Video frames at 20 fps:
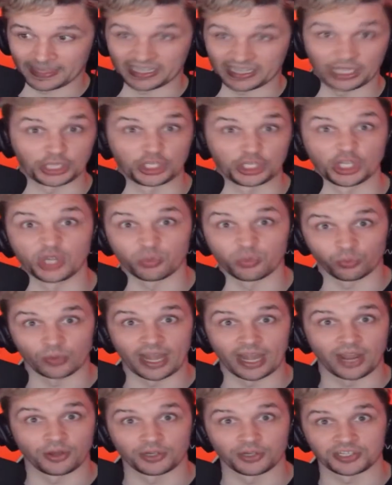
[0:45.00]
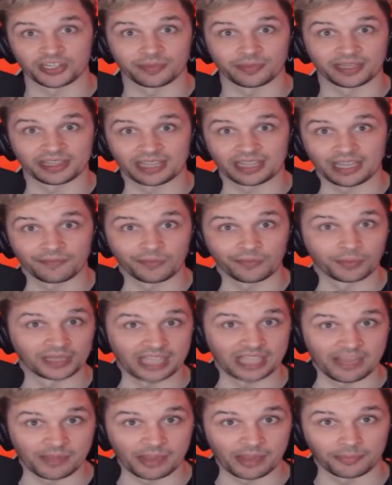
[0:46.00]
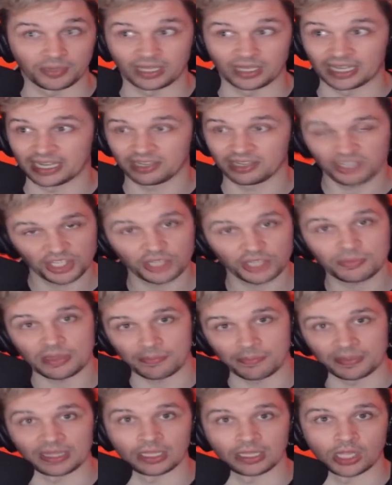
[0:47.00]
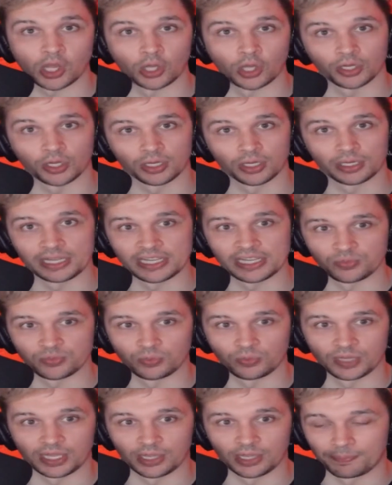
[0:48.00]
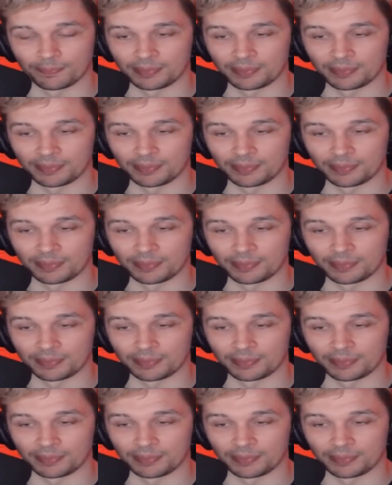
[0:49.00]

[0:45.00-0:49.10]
good round or something like that from a game I play, could be a bit longer as well.